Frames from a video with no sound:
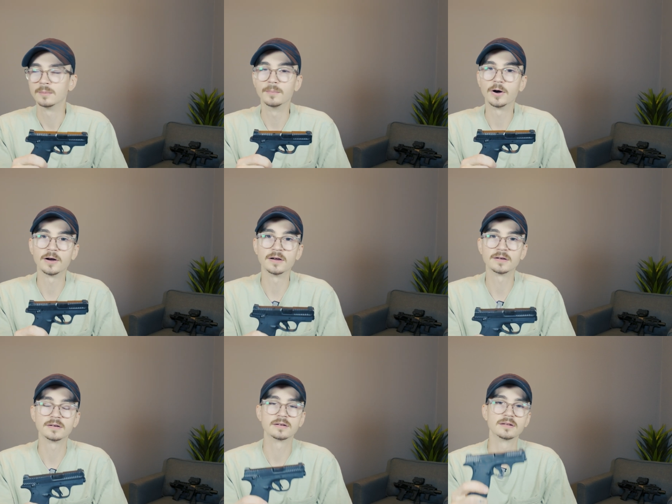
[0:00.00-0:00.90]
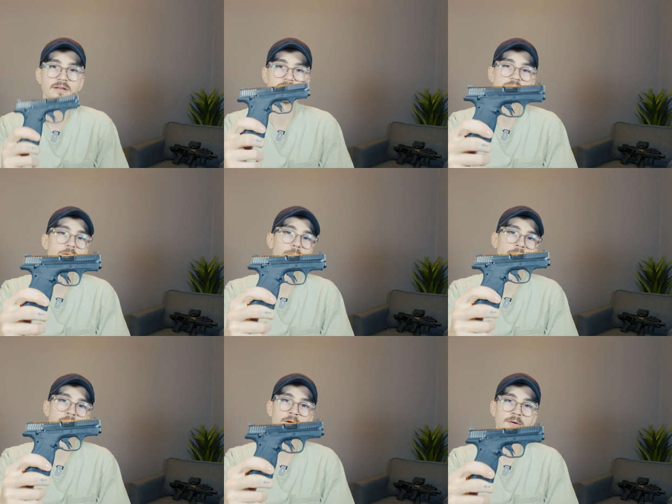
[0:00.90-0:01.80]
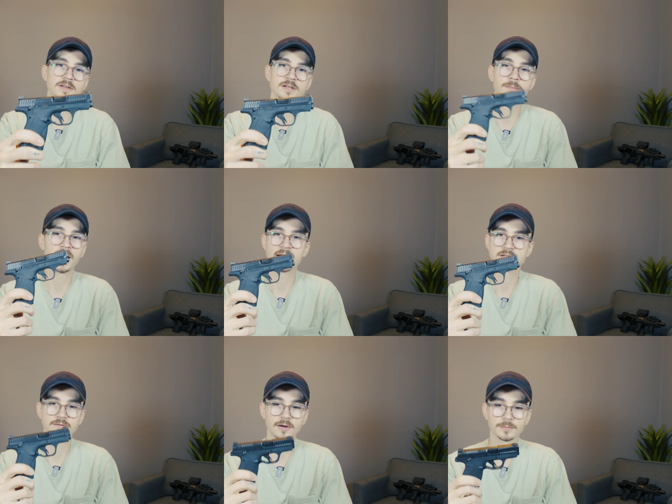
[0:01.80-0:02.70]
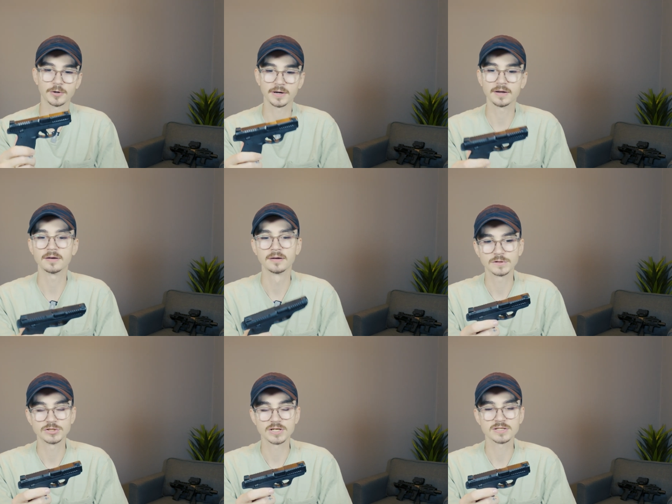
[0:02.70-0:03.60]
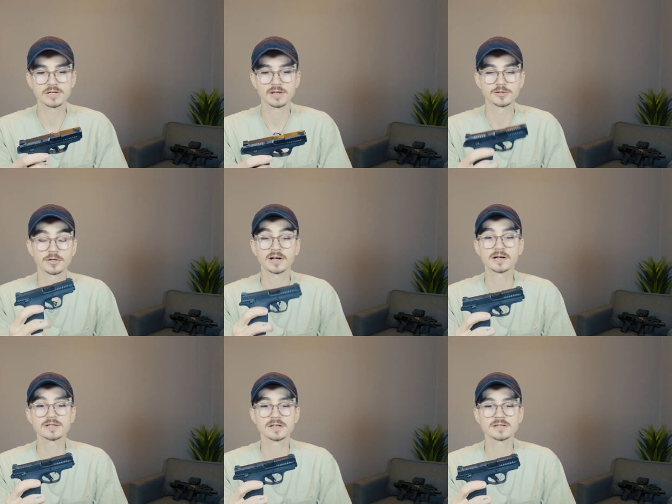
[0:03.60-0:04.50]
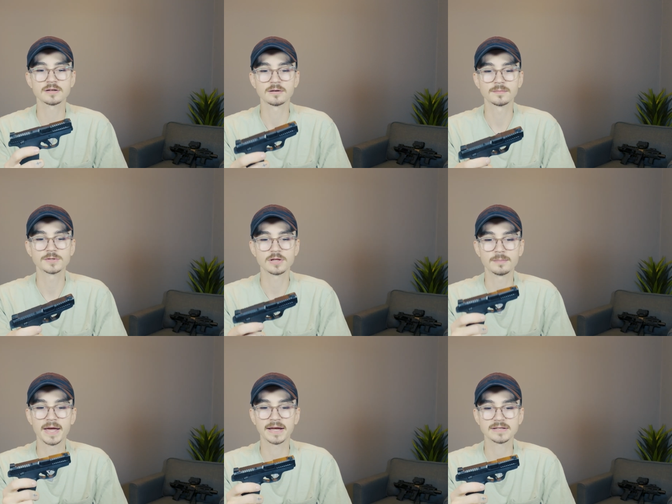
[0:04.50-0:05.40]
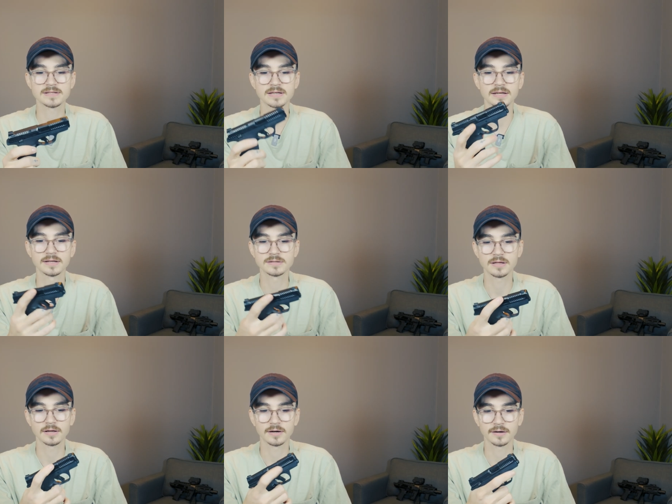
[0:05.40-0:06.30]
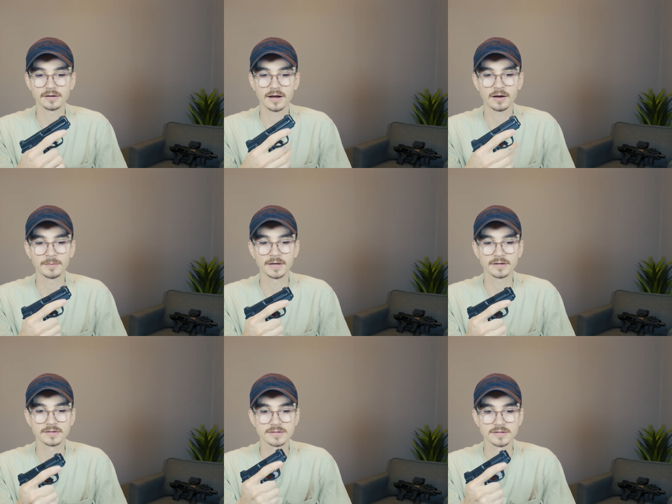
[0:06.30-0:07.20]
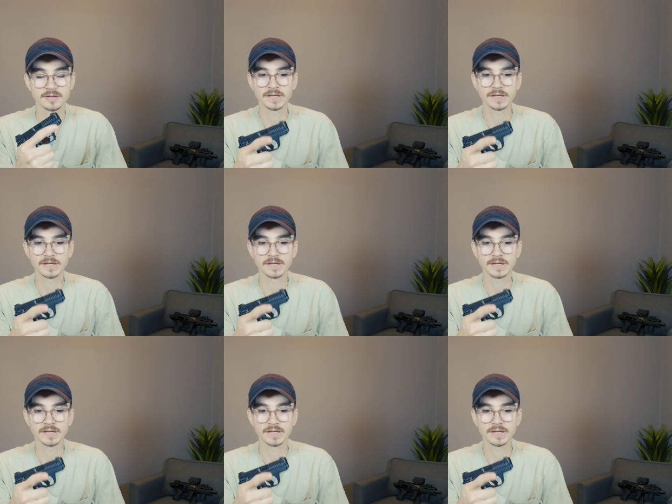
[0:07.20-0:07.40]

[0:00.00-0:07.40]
But the 2.0 is a massive upgrade, just to the trigger system, to the magazine, to the ergonomics.